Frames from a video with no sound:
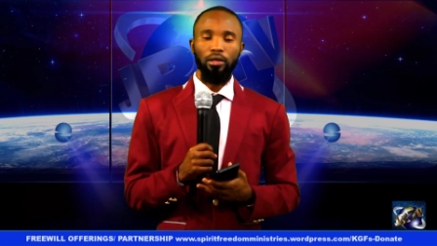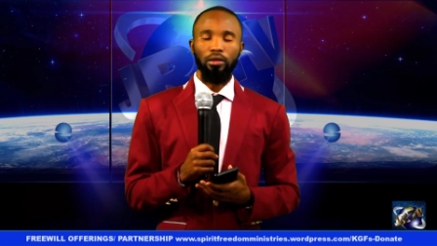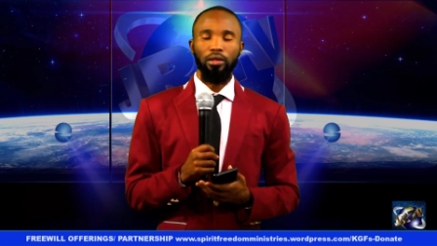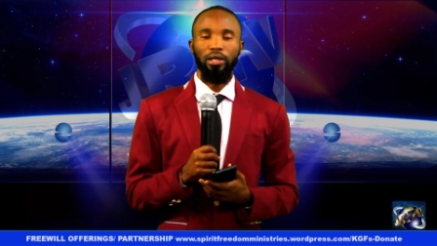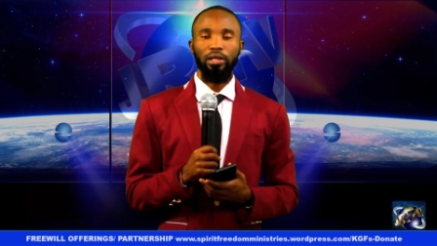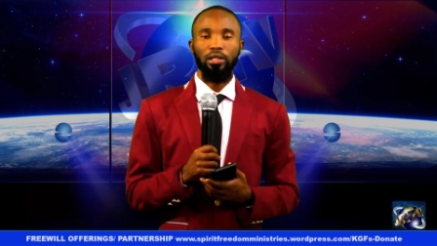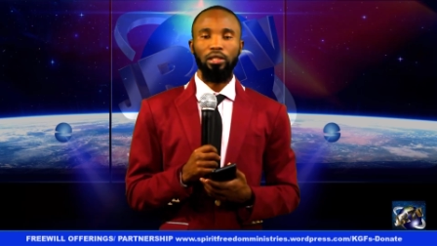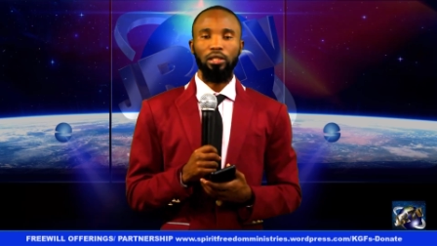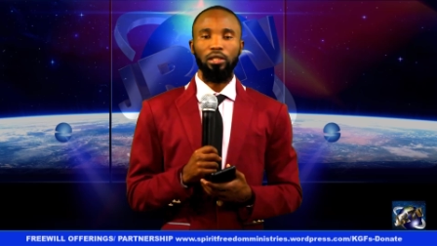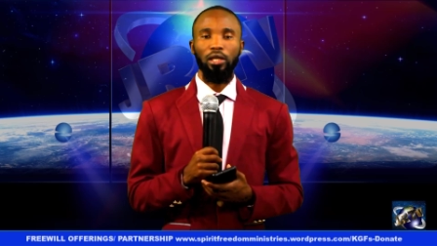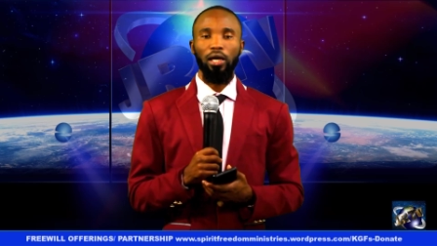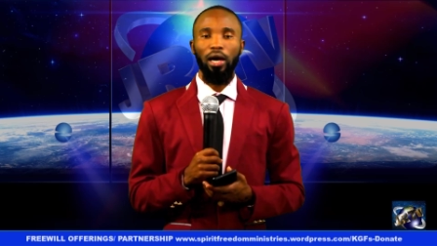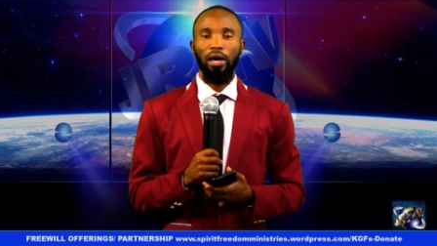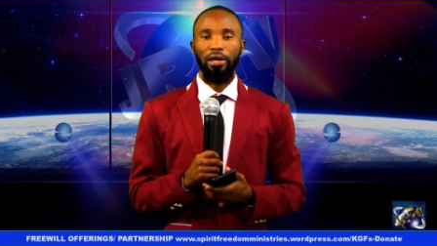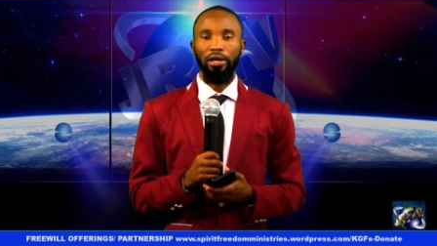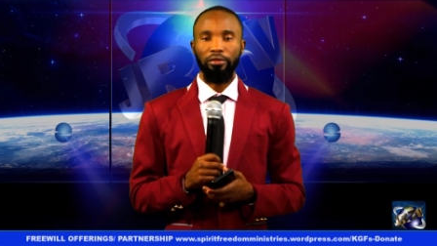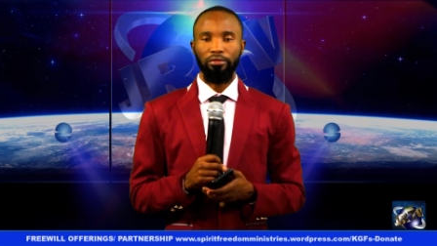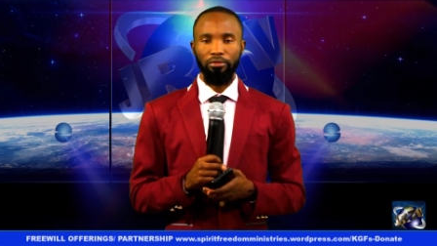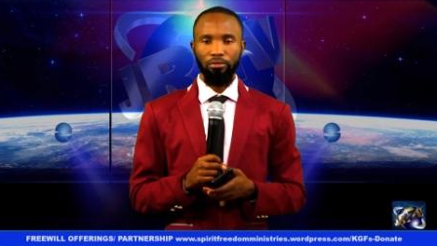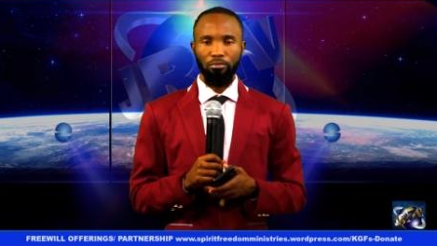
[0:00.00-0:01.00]
that
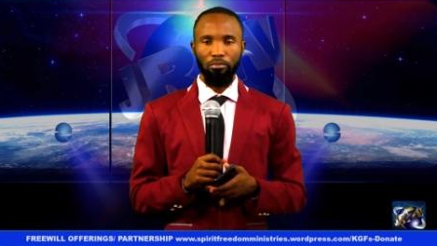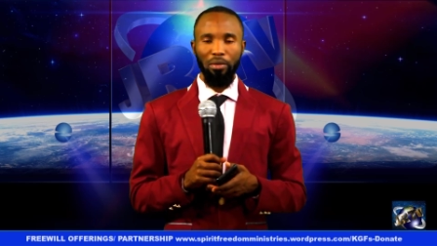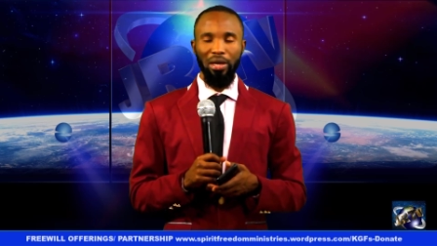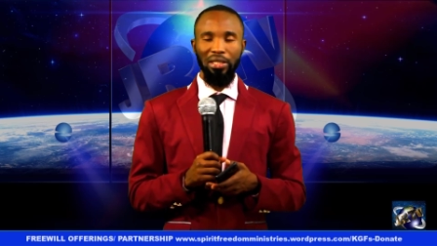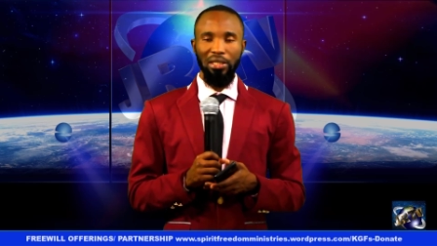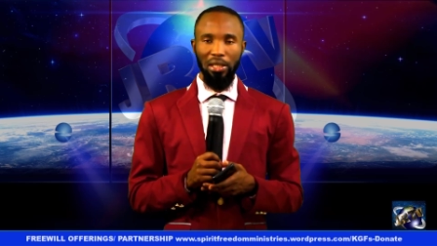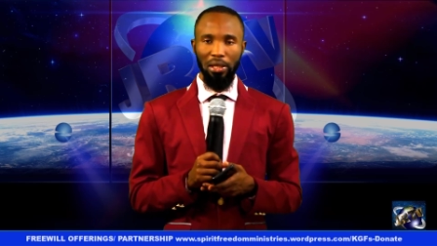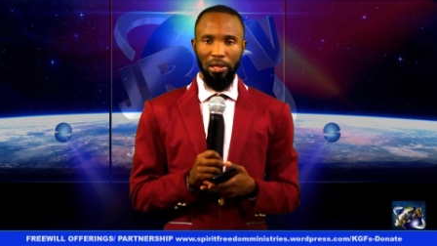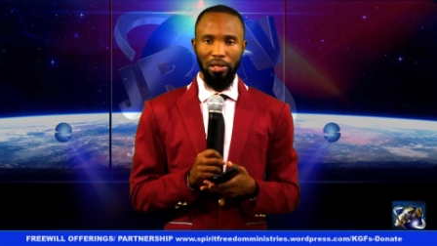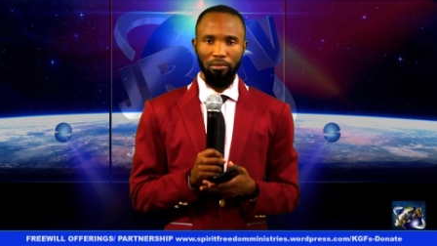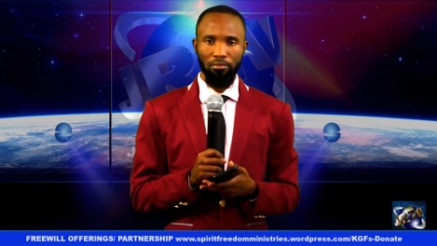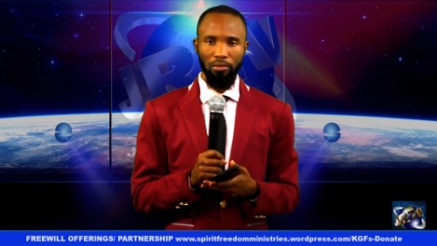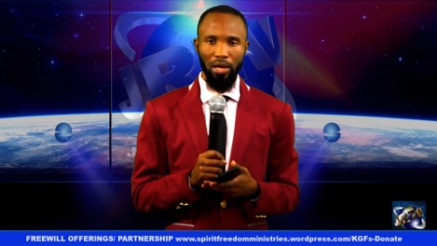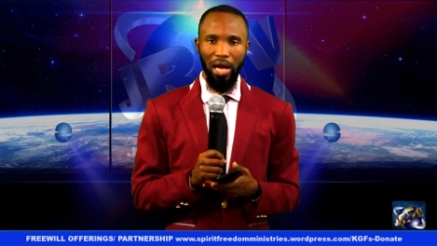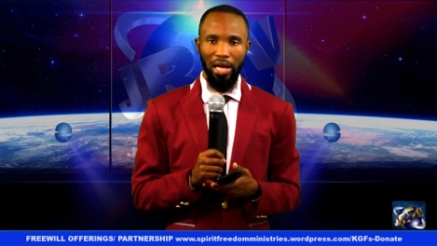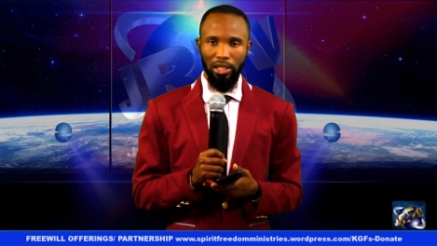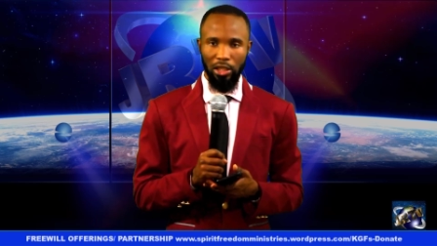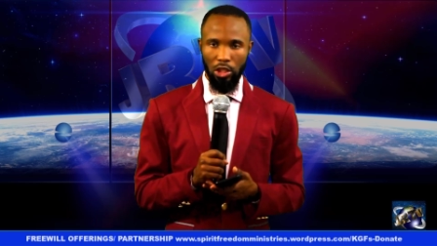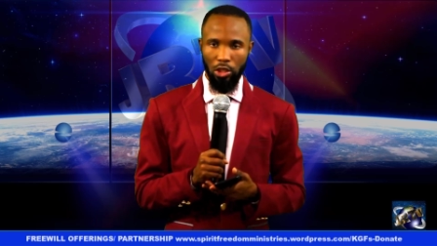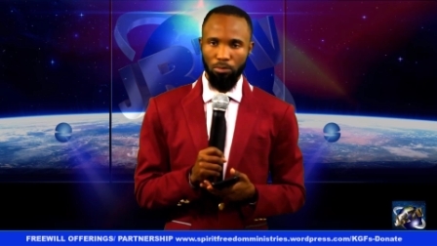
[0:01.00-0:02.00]
I have met them
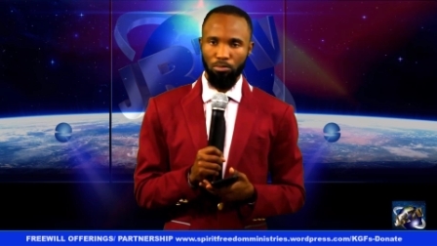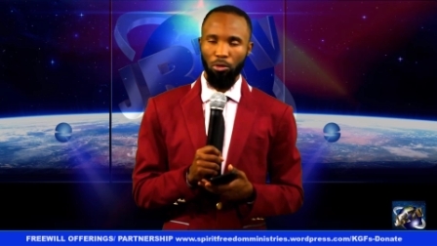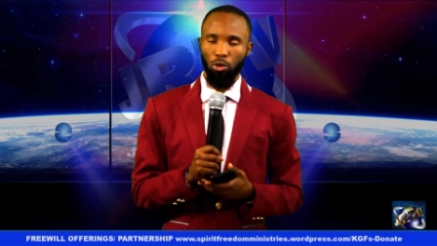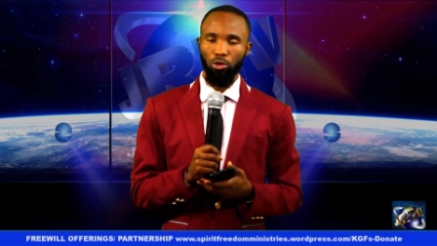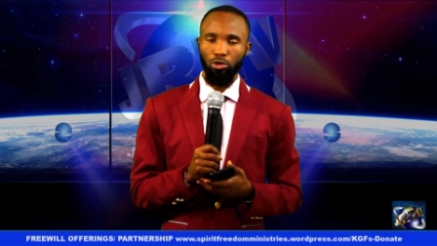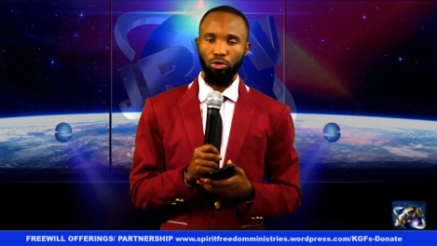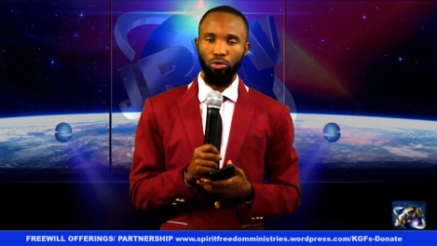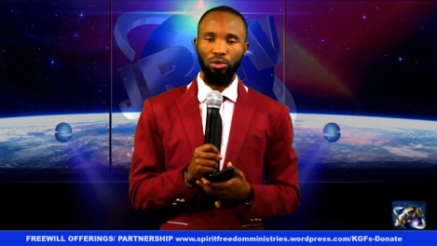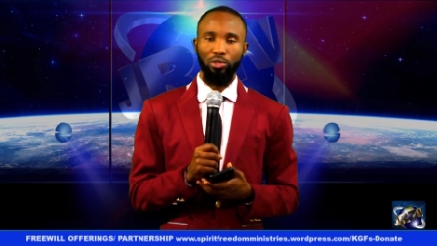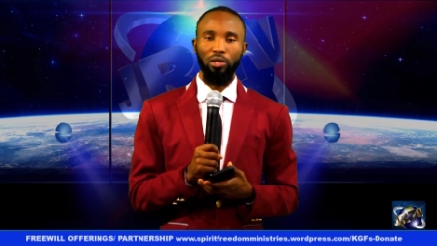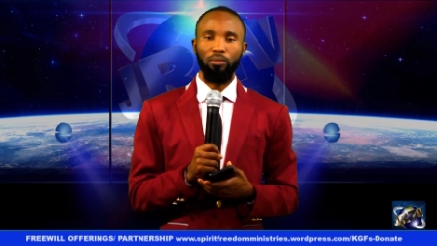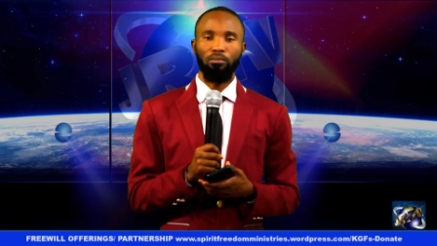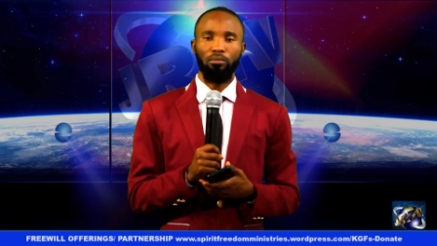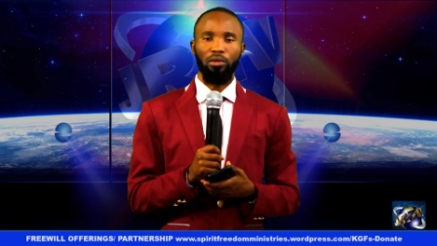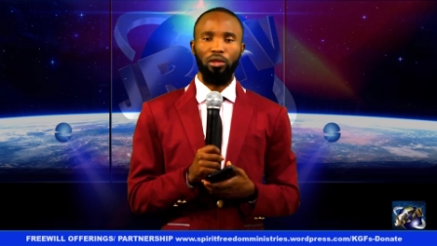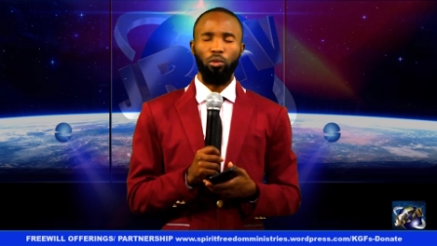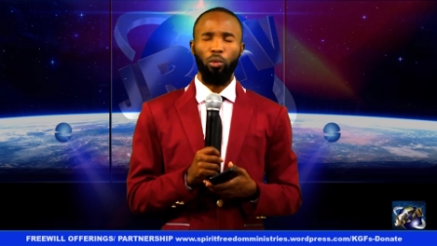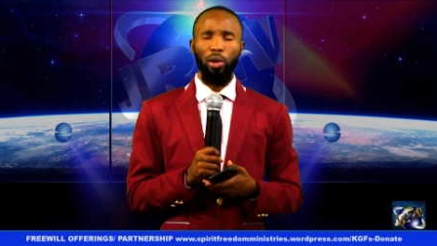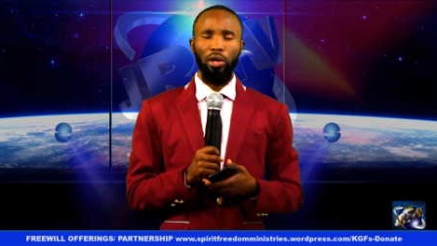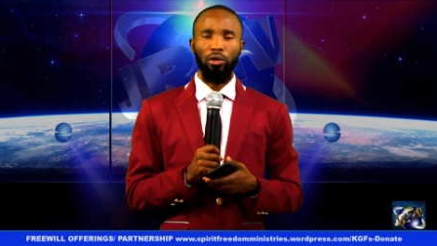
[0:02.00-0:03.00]
and spoke to
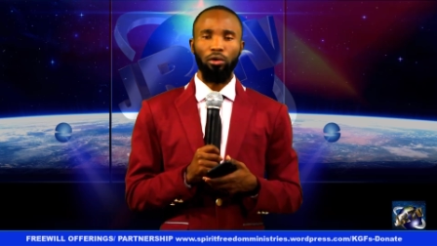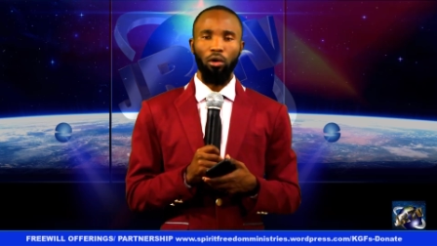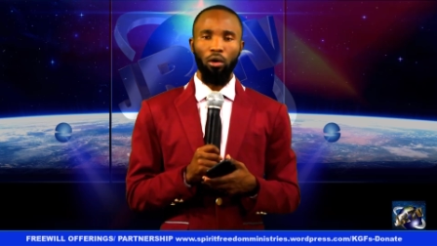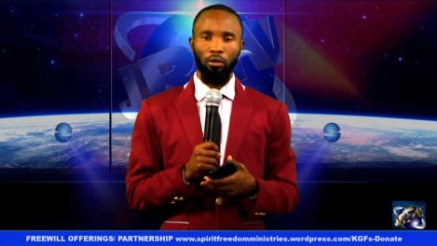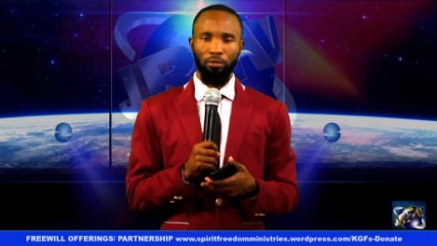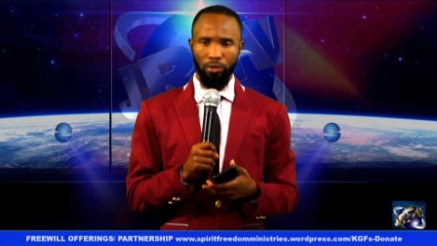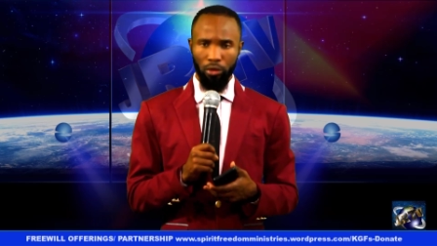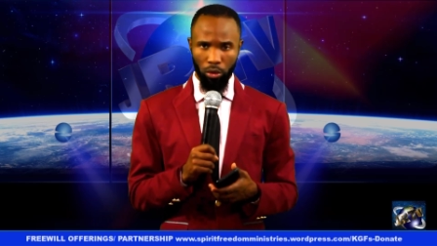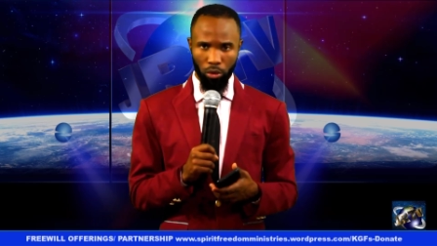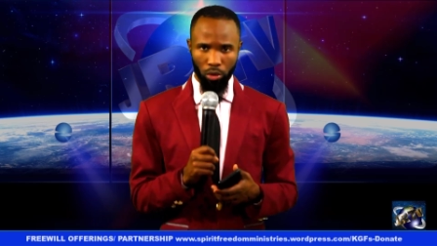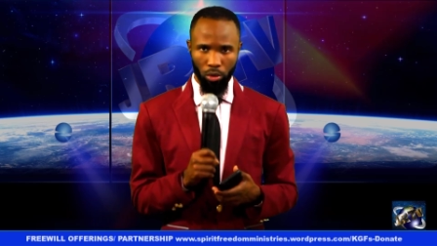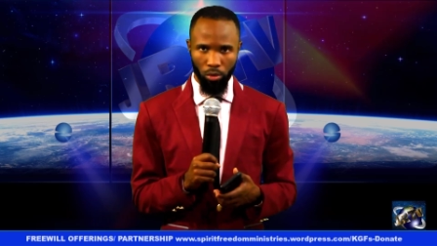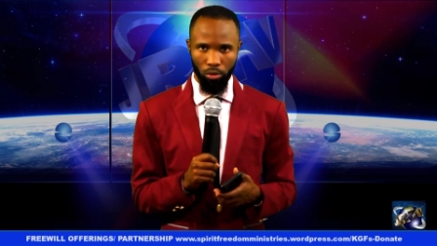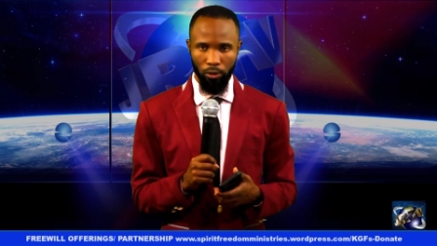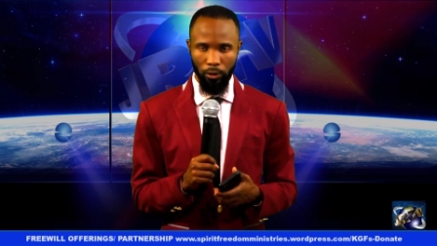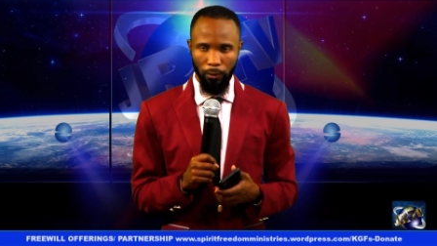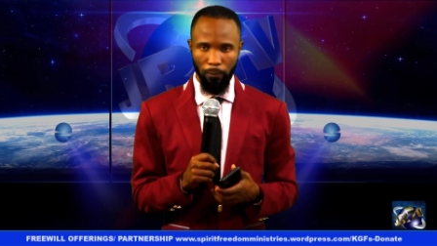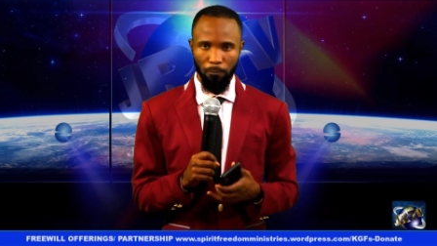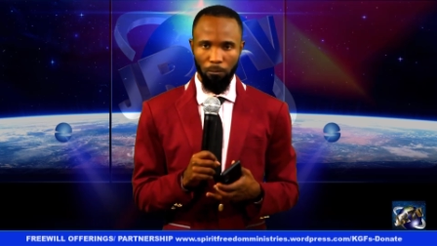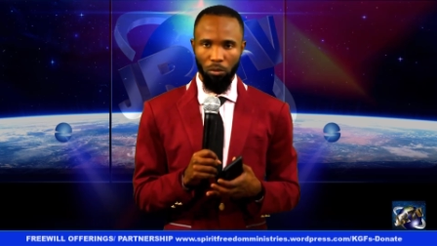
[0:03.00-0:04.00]
them the word of the
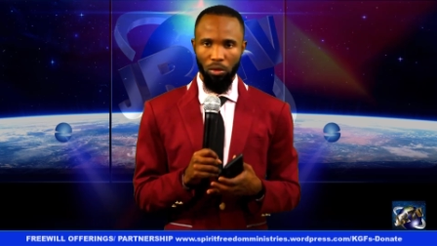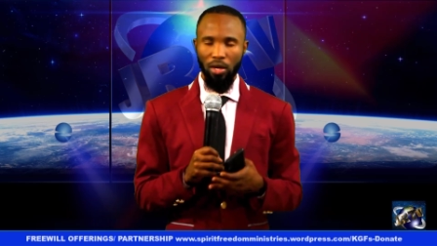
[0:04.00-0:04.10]
Lord.